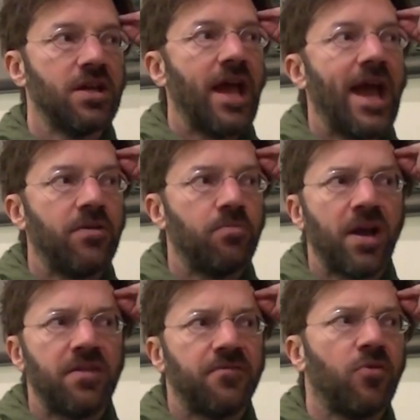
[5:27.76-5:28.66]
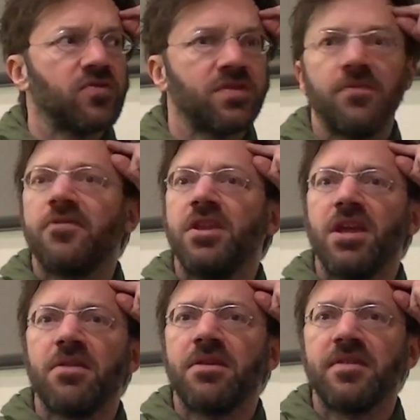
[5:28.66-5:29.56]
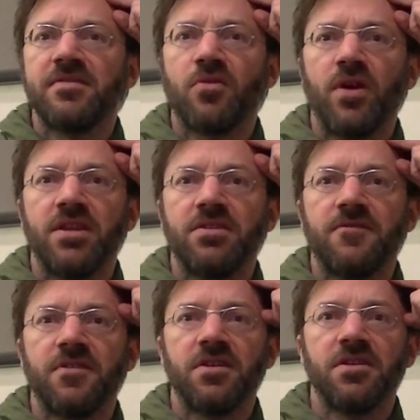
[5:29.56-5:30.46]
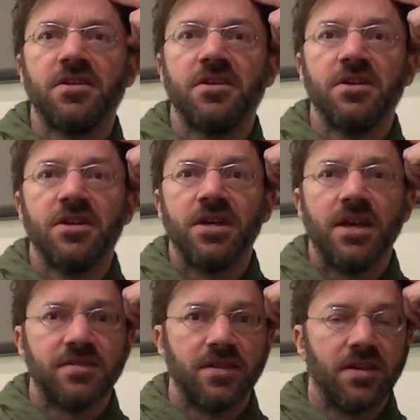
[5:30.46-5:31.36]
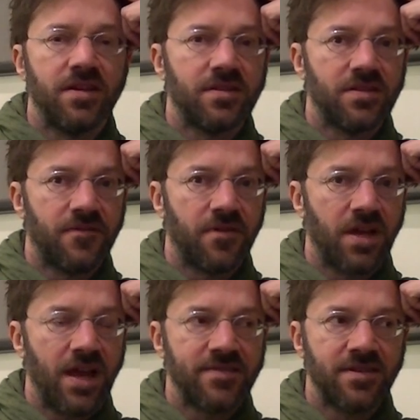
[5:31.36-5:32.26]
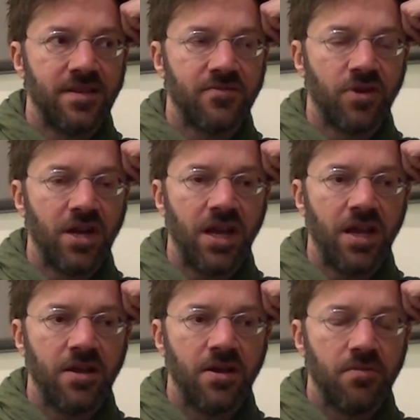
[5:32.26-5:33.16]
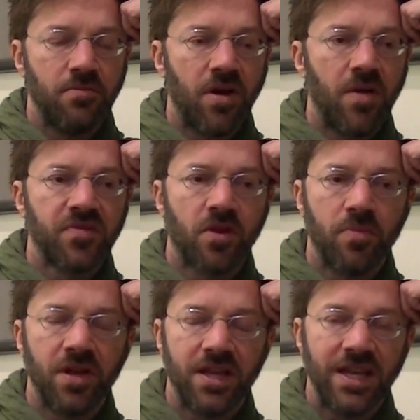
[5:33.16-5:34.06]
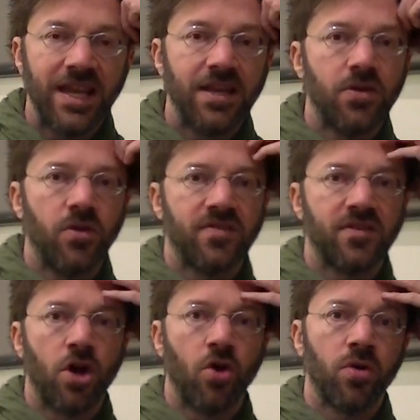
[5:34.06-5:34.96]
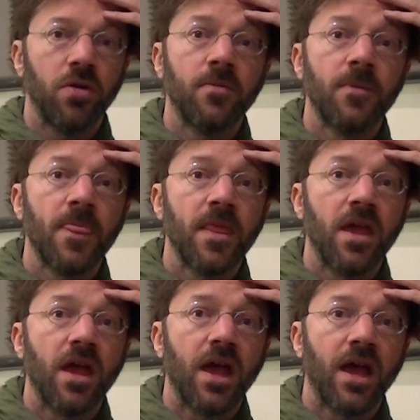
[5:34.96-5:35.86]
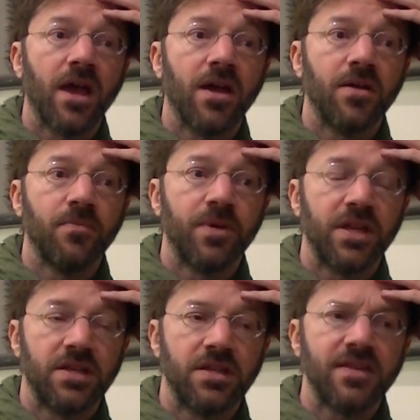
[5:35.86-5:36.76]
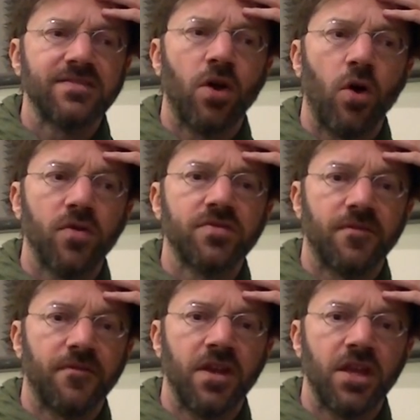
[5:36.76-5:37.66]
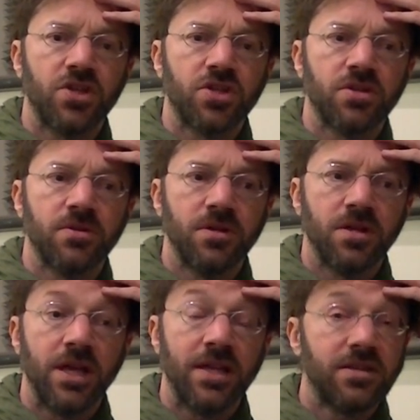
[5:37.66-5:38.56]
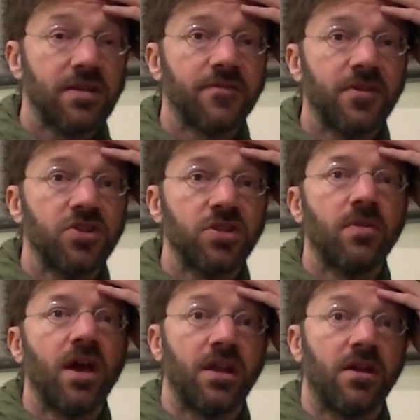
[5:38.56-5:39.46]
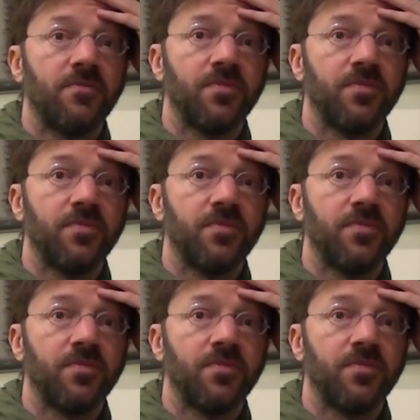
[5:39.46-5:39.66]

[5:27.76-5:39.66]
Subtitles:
And by the Fourth Symphony, I think that's quite a different. It's a different case, and he's really Brahms completely into his own. But it does also finish. It does finish in minor.